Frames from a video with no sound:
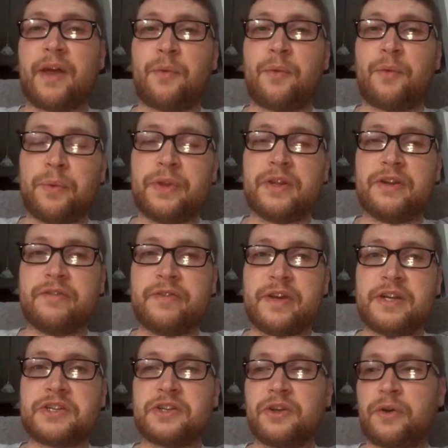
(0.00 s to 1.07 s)
They won't win the
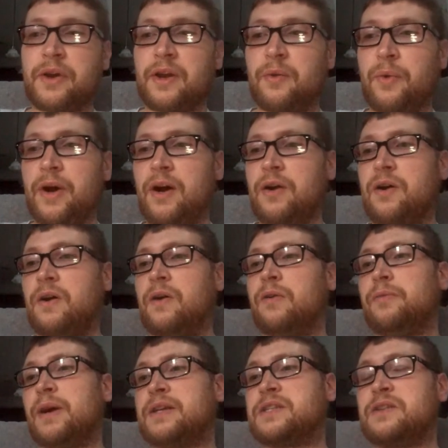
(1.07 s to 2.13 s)
division. They'll get a wild
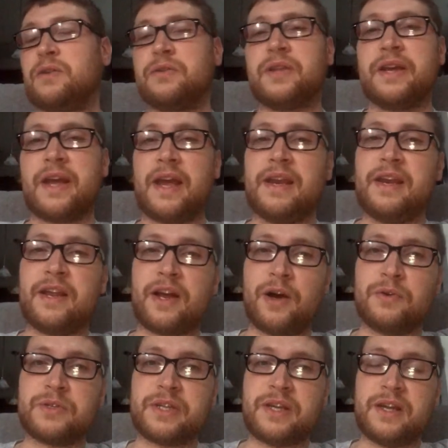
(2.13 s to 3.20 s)
card, but I still think Indy
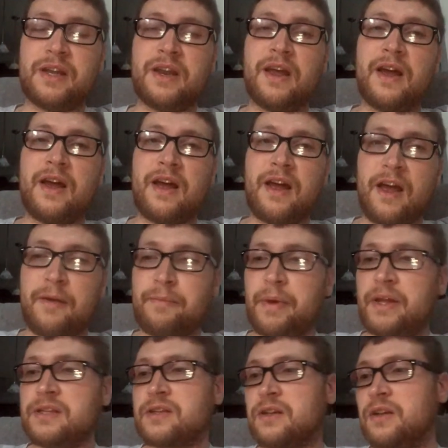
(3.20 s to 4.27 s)
goes in and
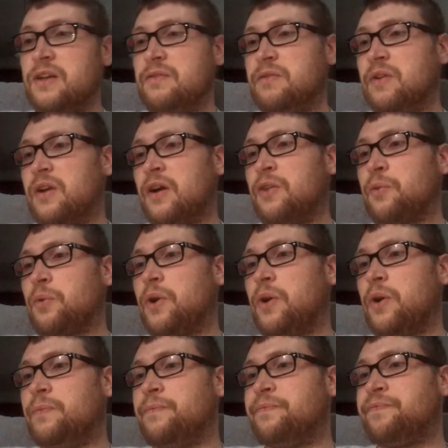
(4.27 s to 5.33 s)
beats Cleveland on the
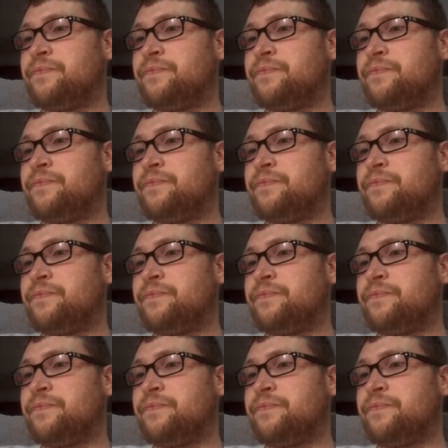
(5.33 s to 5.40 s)
road.